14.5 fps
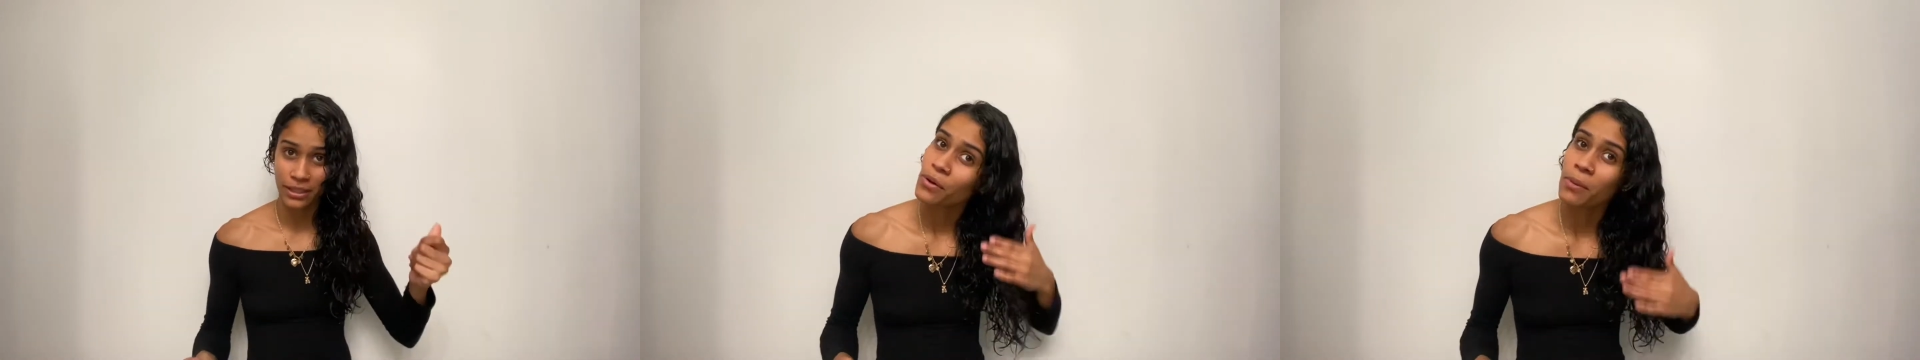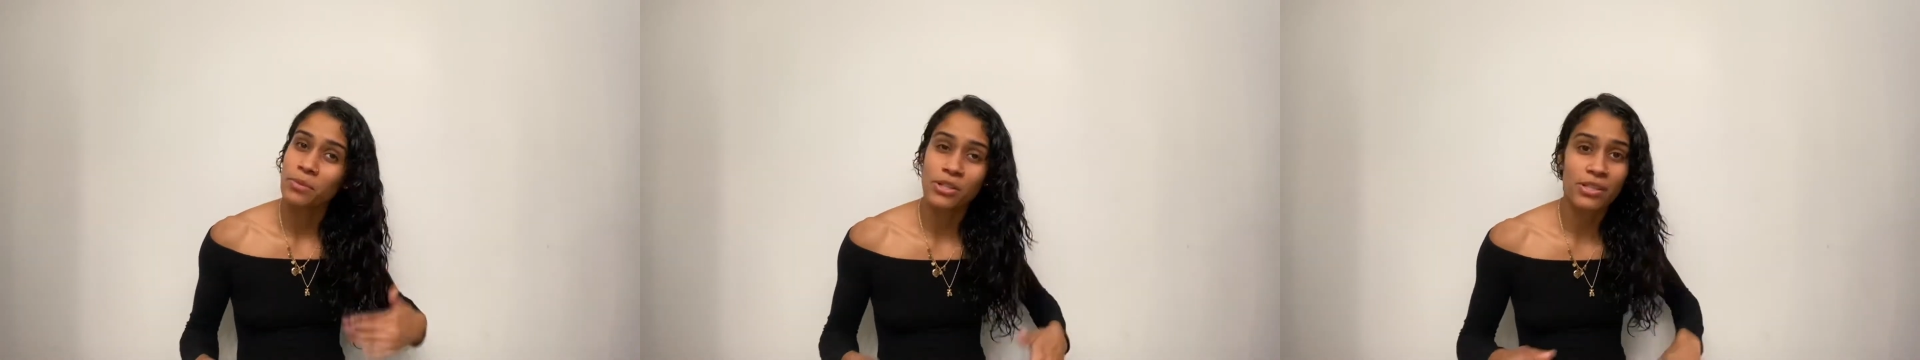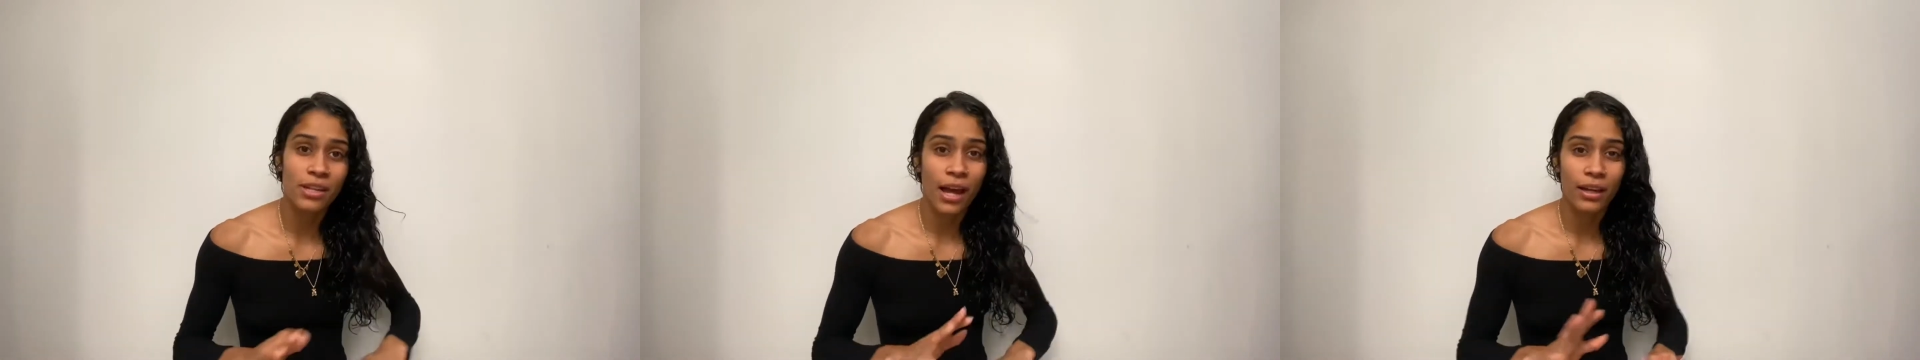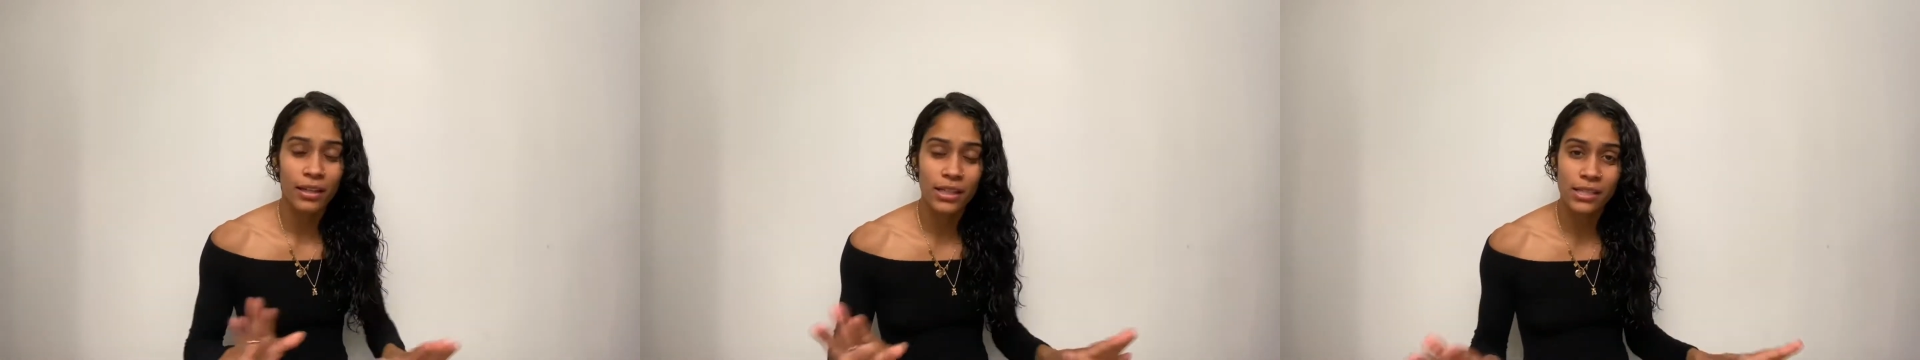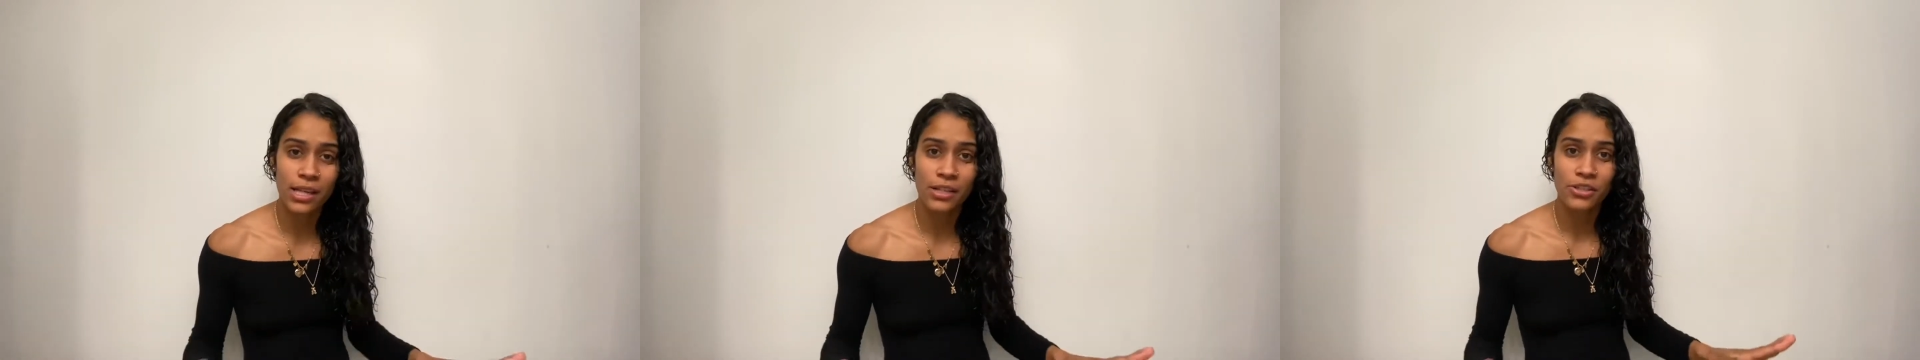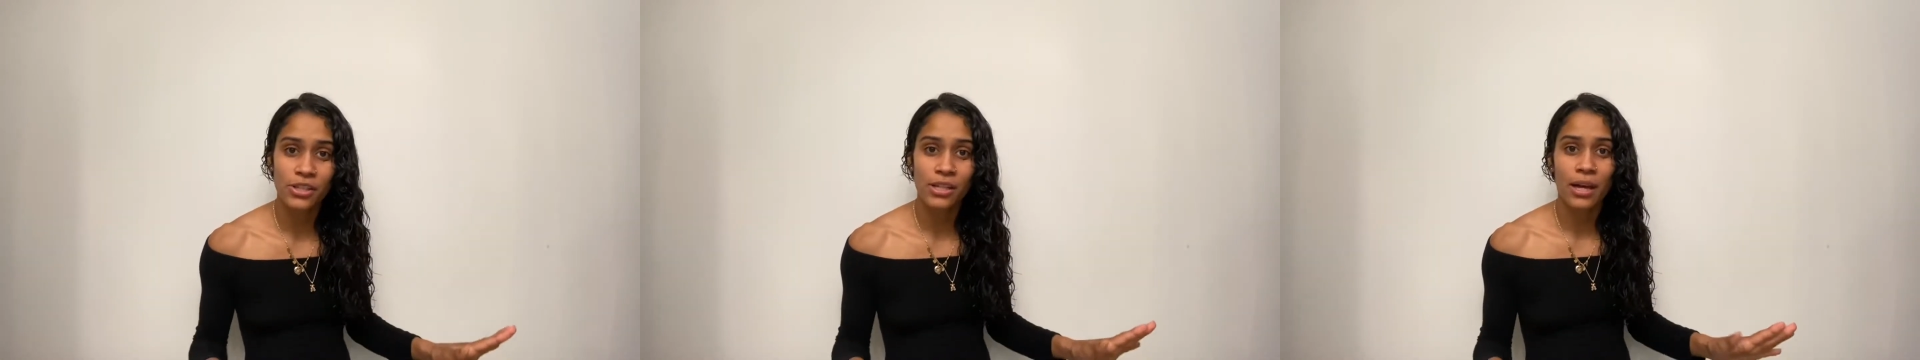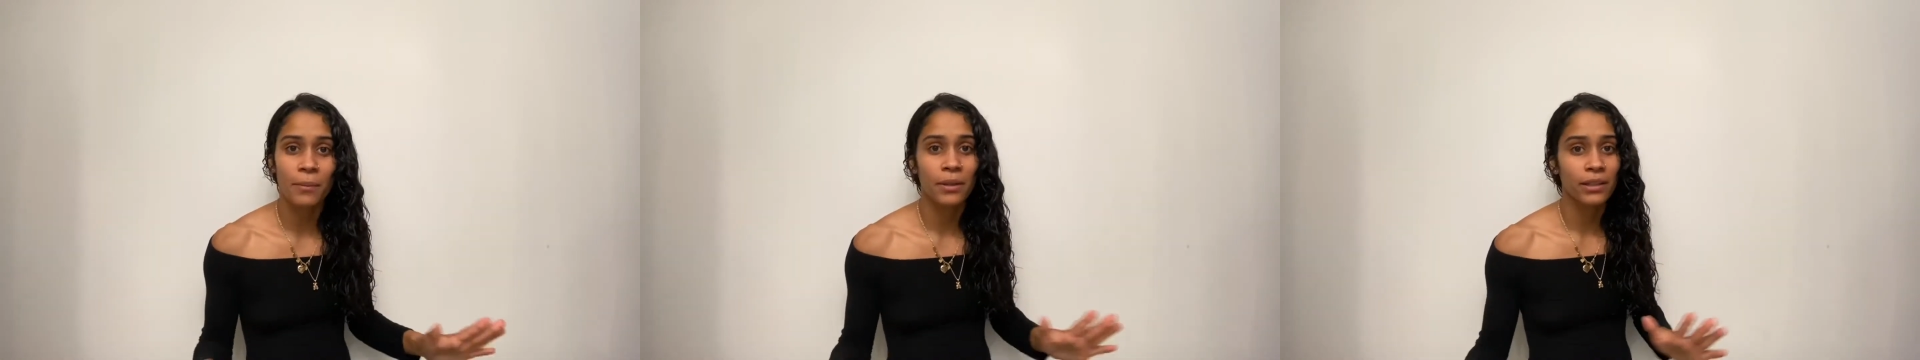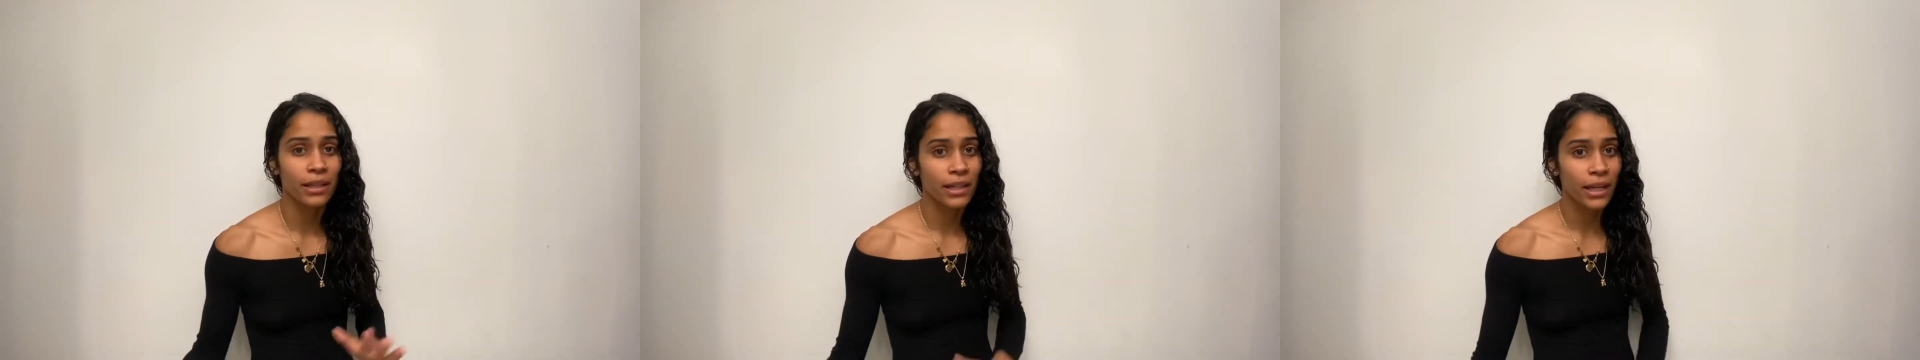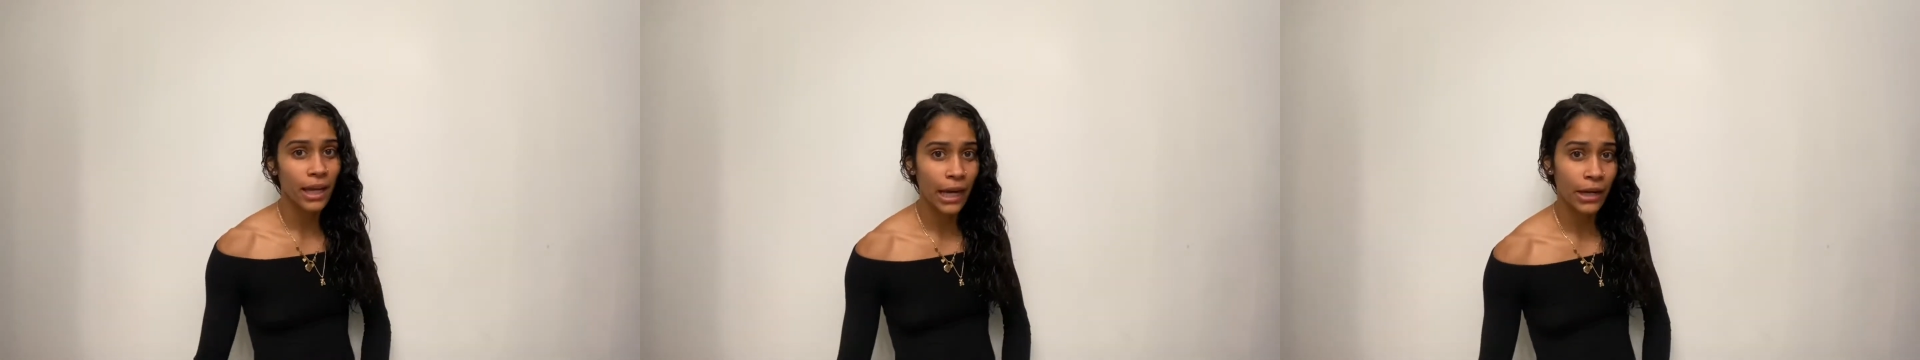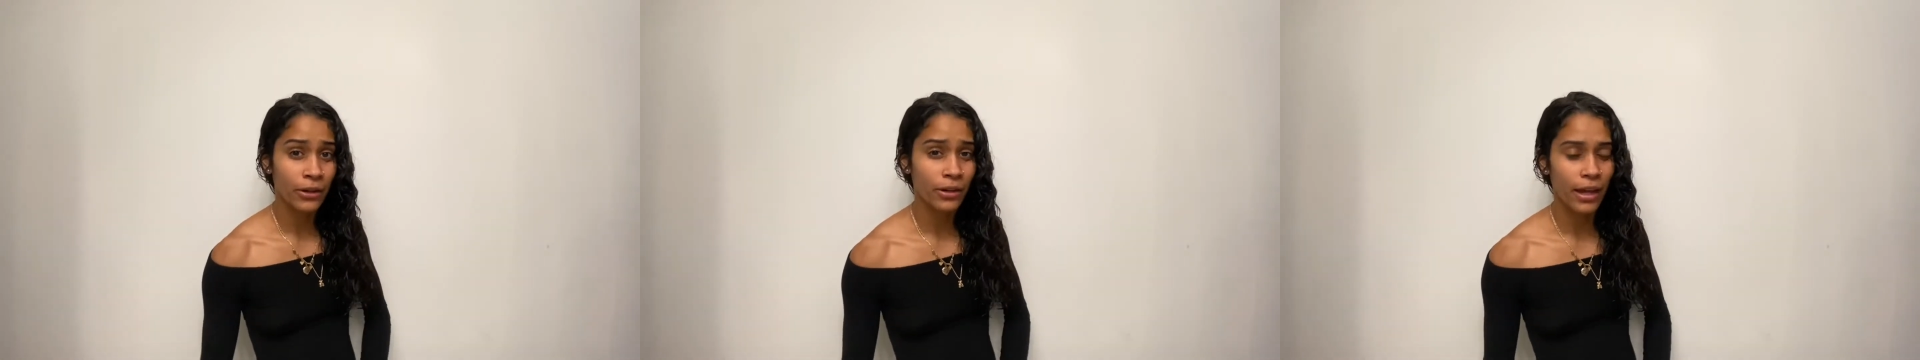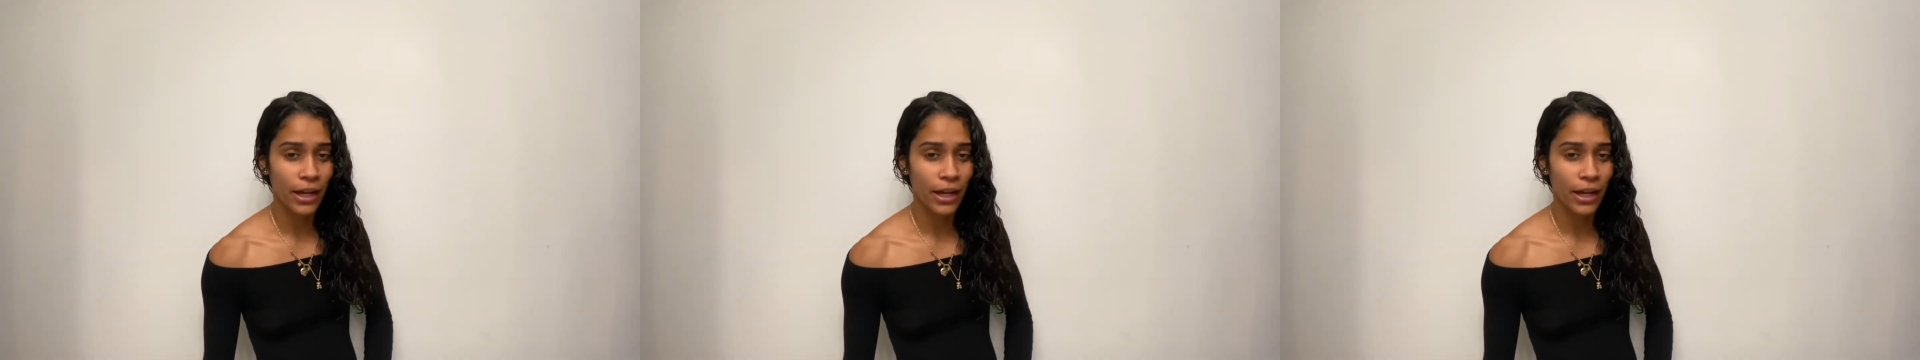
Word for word: So I'm just not gonna touch it. I'm gonna let it hair